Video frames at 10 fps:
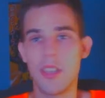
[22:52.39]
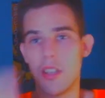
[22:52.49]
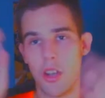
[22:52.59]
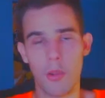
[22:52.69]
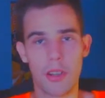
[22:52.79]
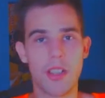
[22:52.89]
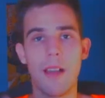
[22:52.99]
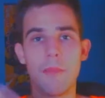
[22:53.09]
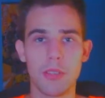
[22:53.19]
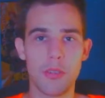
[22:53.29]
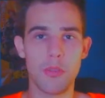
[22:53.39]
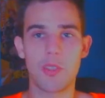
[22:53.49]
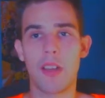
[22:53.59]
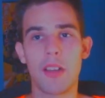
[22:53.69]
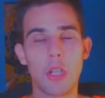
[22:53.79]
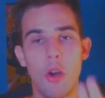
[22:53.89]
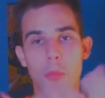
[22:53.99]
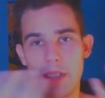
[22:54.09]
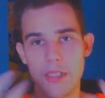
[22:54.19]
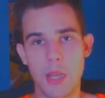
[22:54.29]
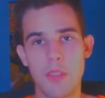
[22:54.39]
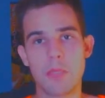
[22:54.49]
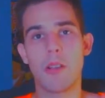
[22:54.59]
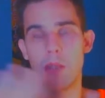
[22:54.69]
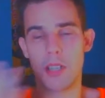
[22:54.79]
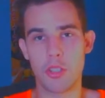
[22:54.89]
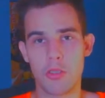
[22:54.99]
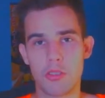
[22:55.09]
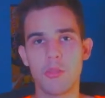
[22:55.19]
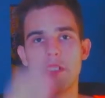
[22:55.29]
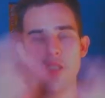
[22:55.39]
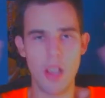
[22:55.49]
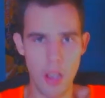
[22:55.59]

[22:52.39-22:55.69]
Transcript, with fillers: you know, where Don Bluth, Gary Goldman, Steven Spielberg, and George Lucas